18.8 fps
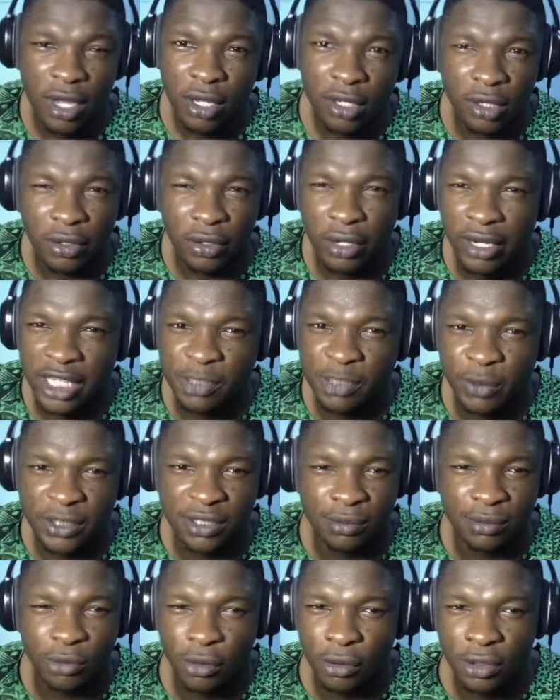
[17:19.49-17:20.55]
you're not really
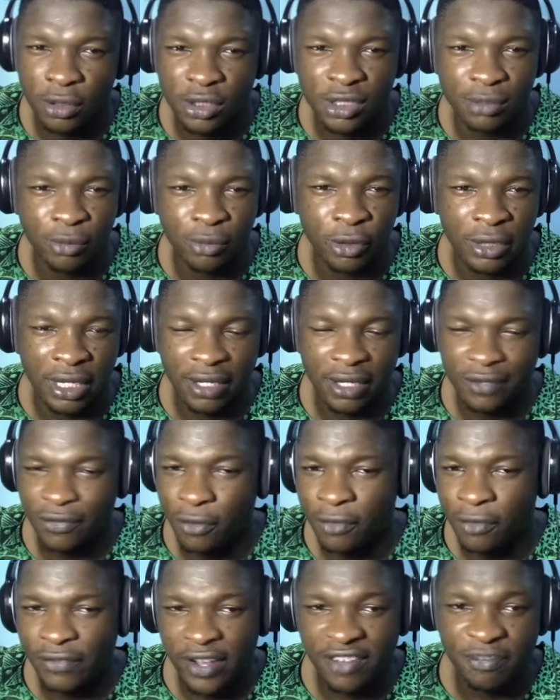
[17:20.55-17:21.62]
expecting much more than 4
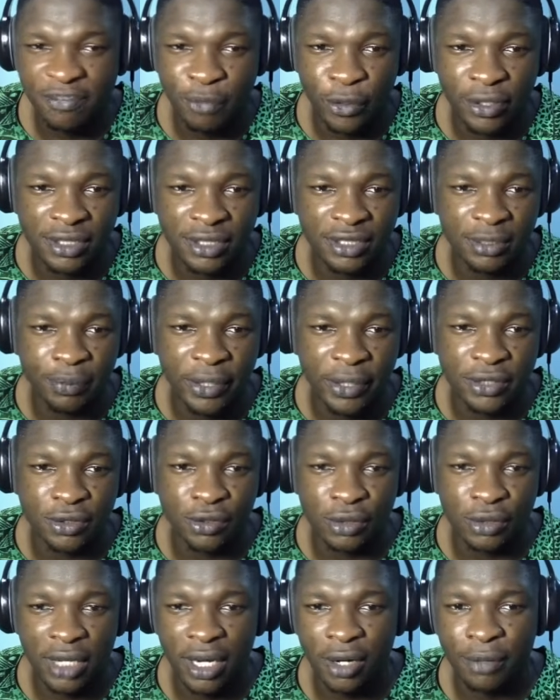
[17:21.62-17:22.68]
or 5 points, depending
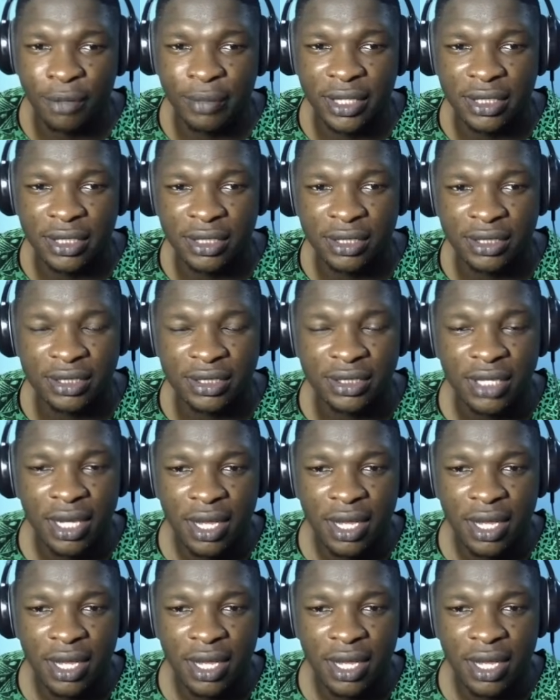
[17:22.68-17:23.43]
on how many